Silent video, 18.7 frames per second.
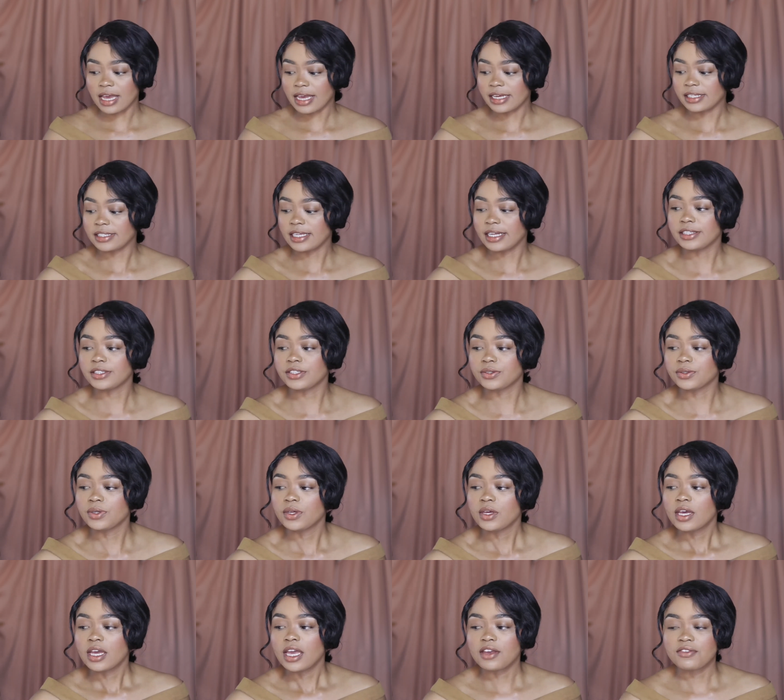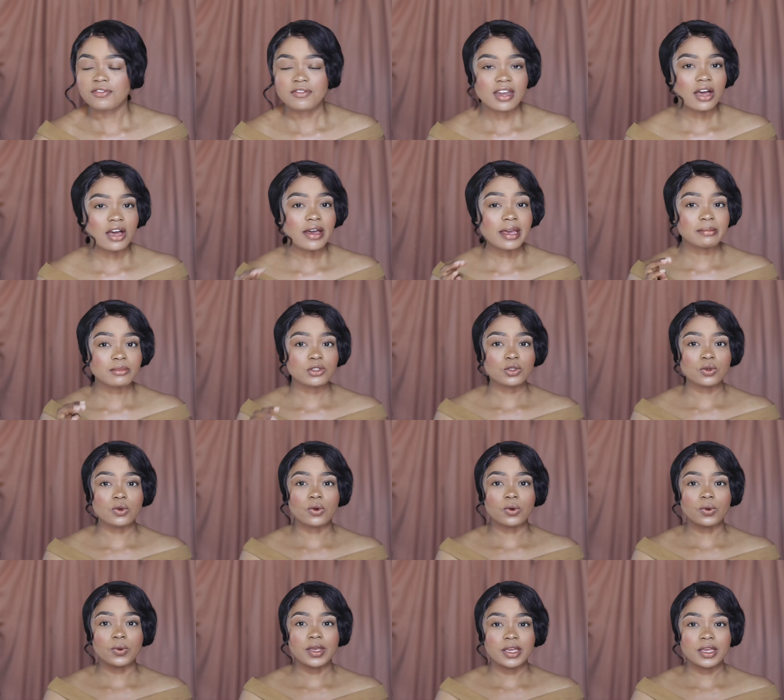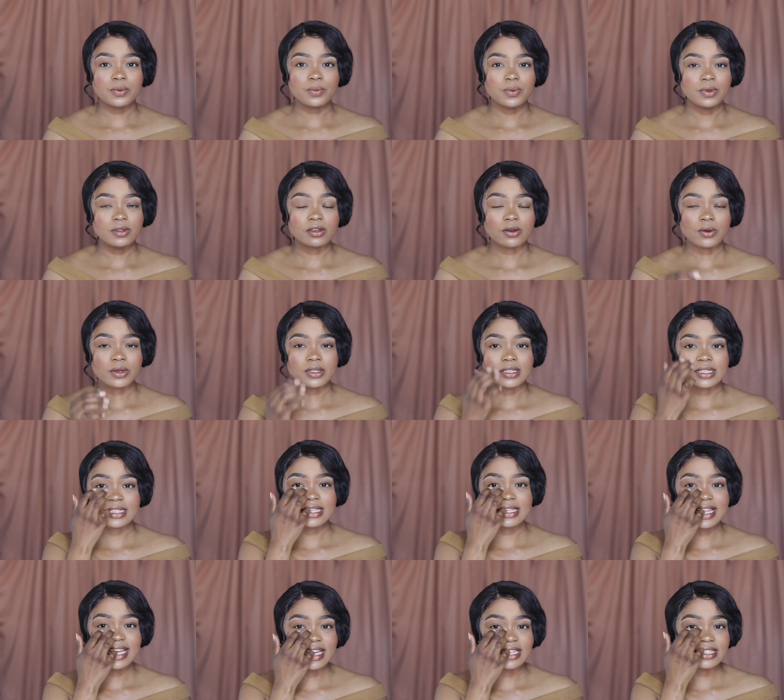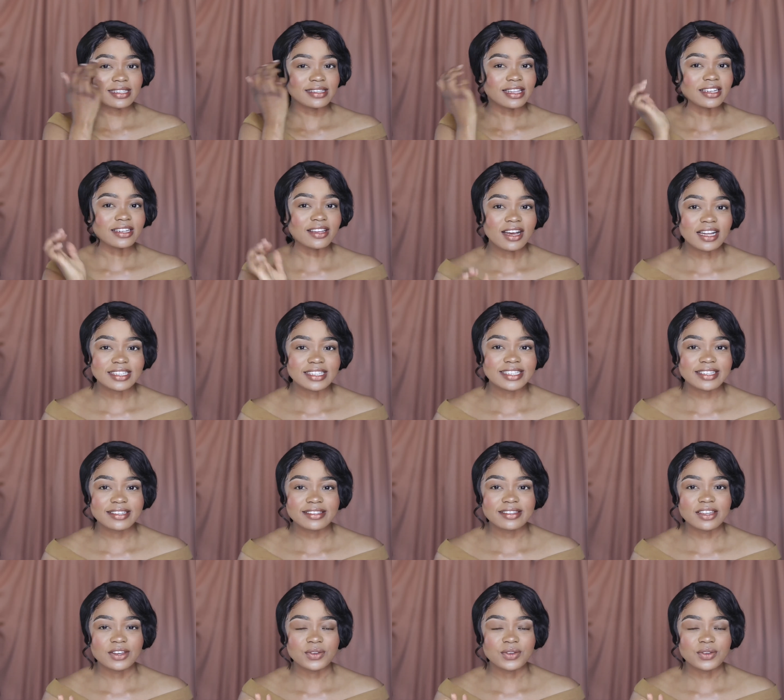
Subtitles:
I tell you, if now I'm to go in with a concealer and start cutting the